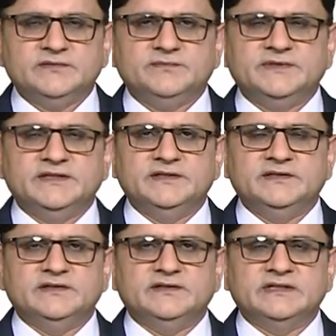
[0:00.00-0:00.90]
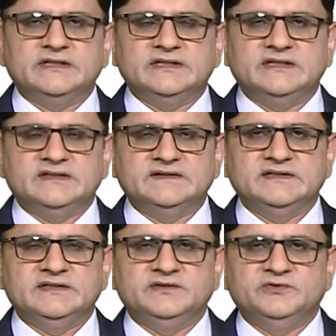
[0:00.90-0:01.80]
by a class
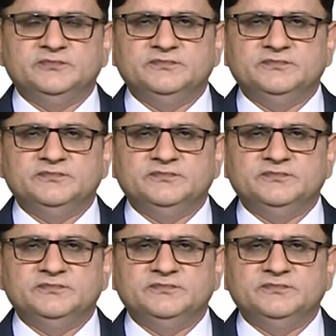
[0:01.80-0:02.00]
handout.